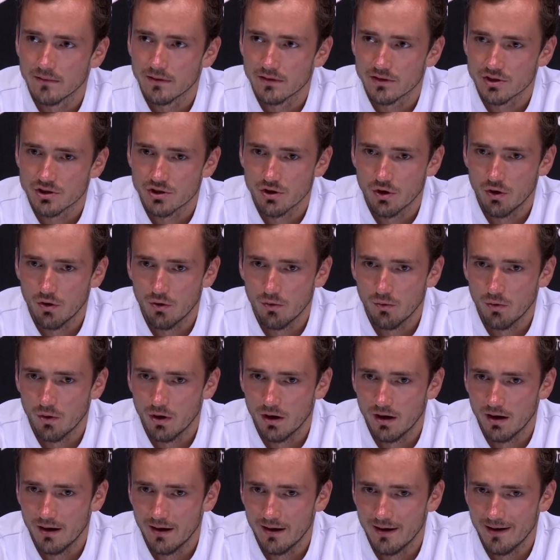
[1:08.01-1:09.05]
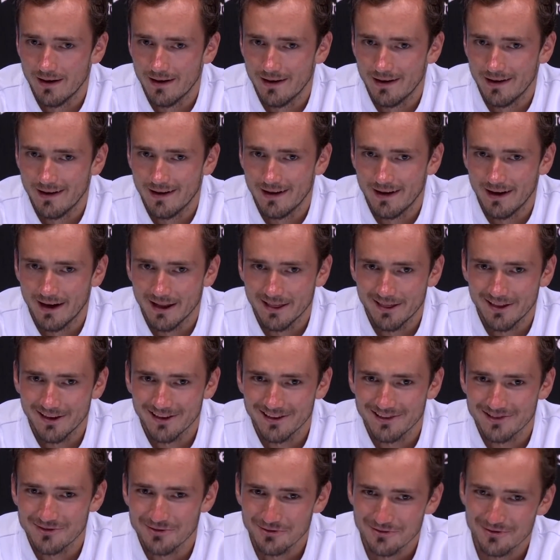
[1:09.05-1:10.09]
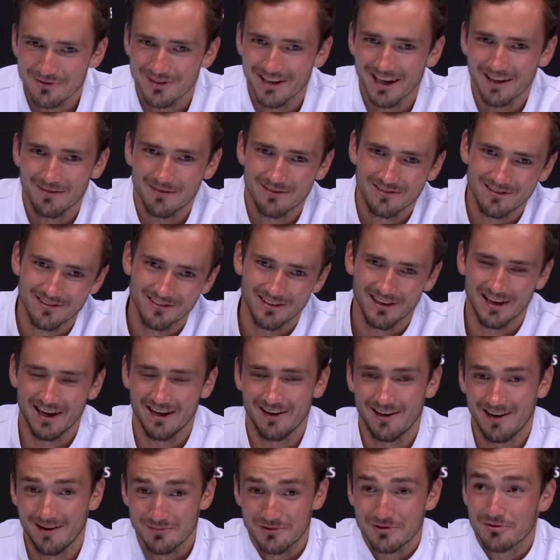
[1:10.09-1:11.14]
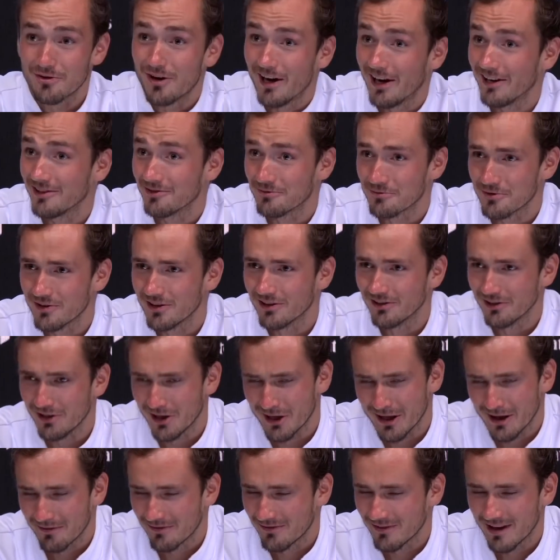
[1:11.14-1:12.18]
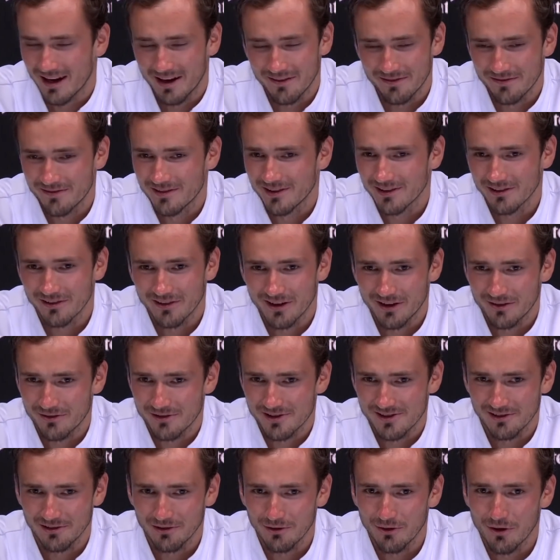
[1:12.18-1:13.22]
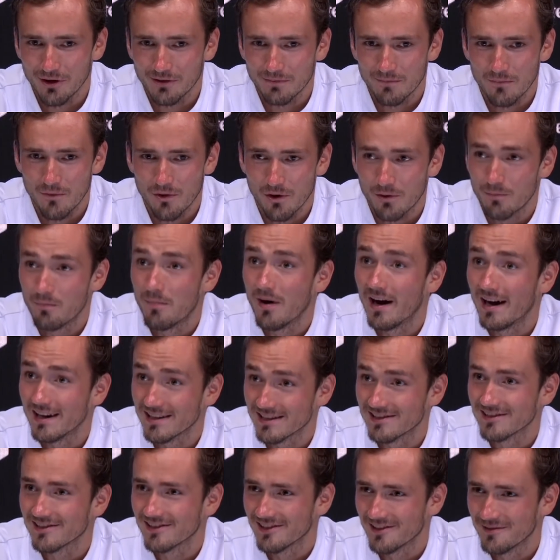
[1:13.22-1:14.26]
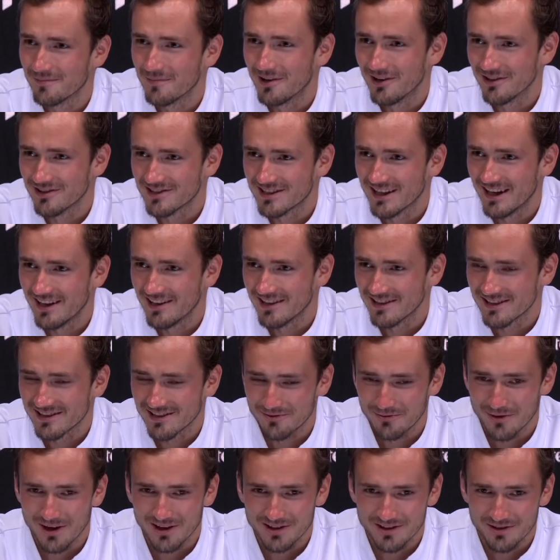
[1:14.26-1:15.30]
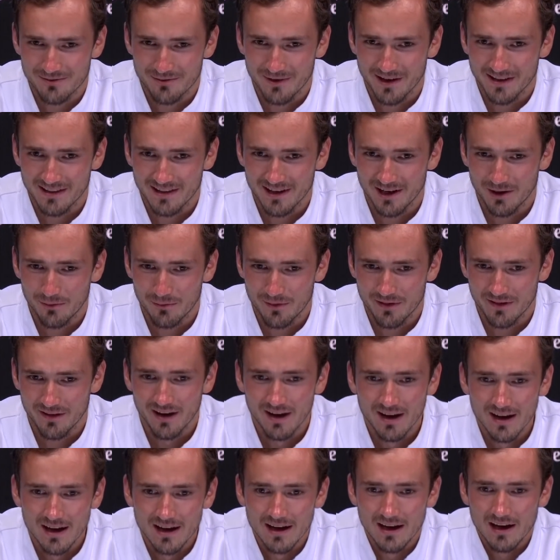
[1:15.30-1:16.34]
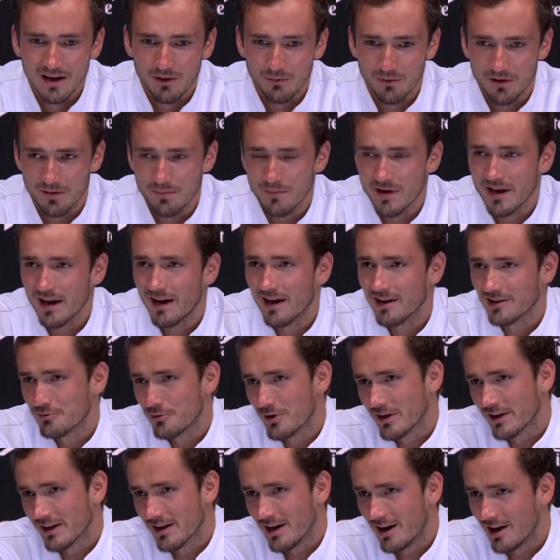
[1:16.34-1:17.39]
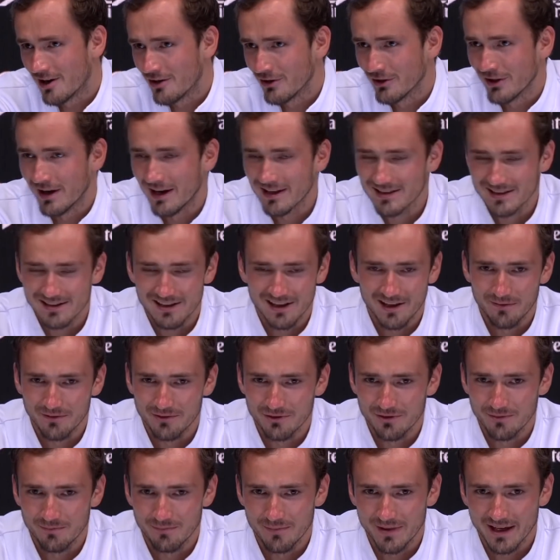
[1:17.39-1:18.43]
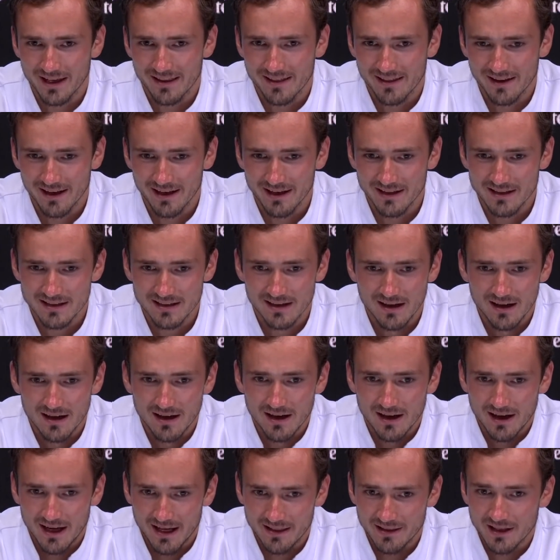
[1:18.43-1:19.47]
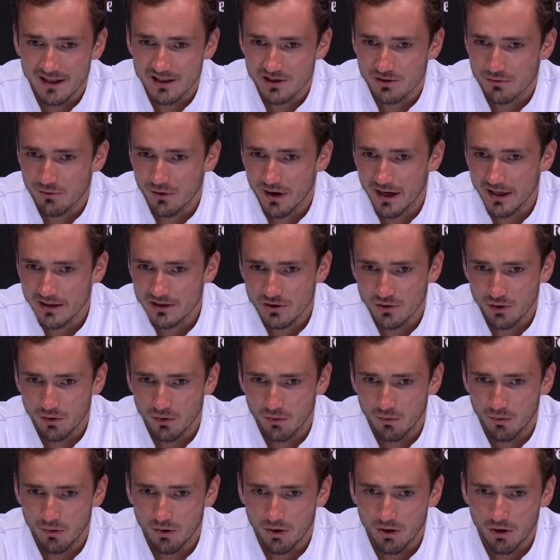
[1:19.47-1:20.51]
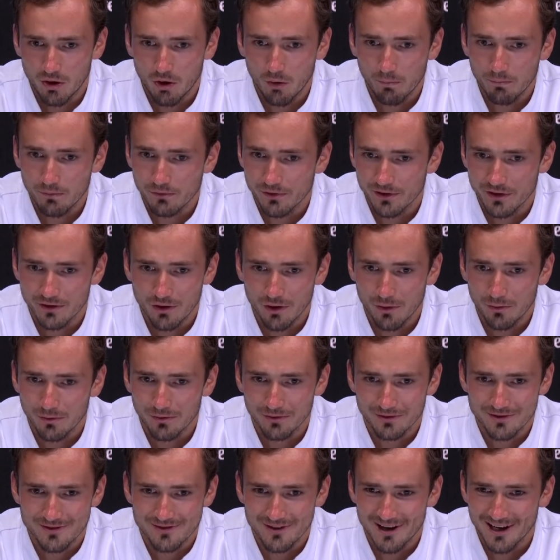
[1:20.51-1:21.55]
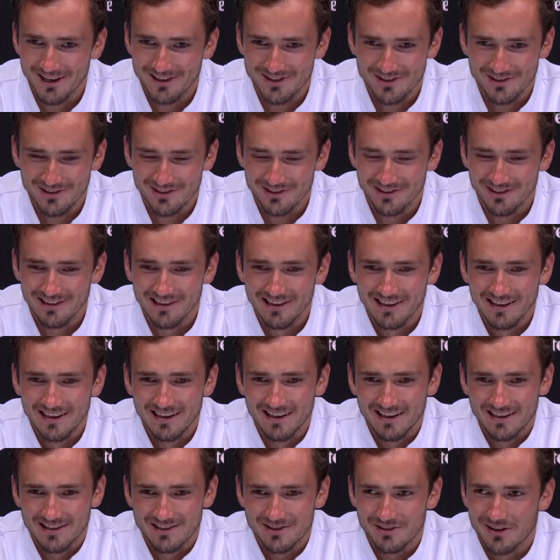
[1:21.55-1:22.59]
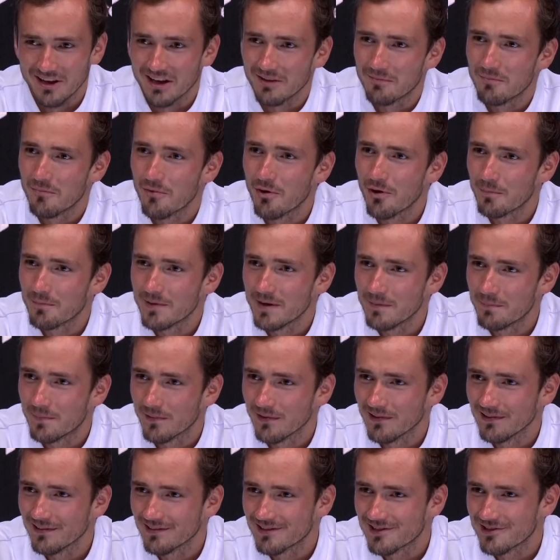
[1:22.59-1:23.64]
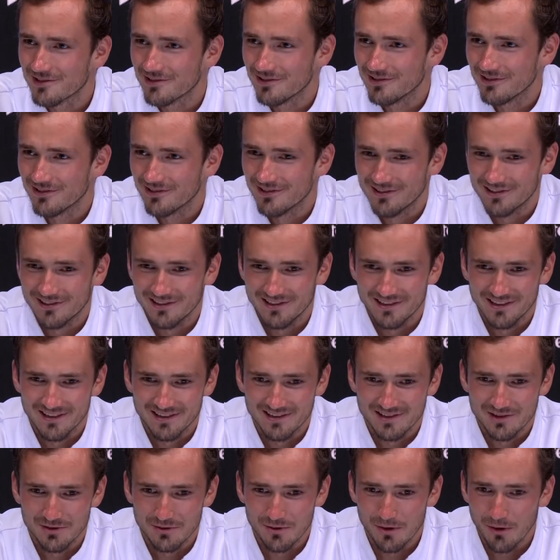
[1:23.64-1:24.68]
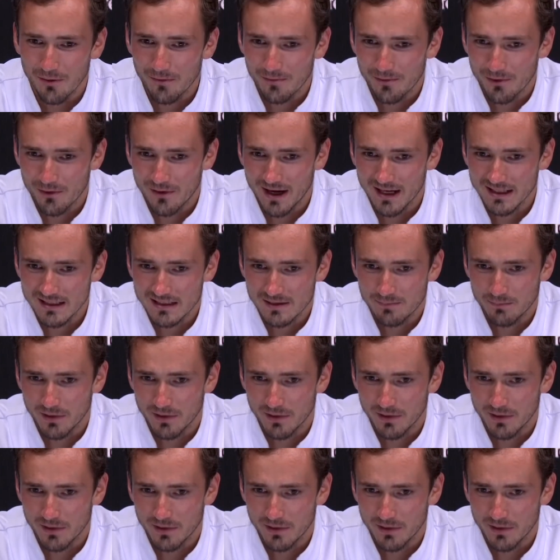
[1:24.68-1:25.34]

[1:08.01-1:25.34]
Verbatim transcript: So I think I'm trying really, and I feel there is a lot more buzz about tennis in Russia right now with me, Andrei, Kar and Aslan doing big things, and that's great. So hopefully, we'll try to get more people to go for us.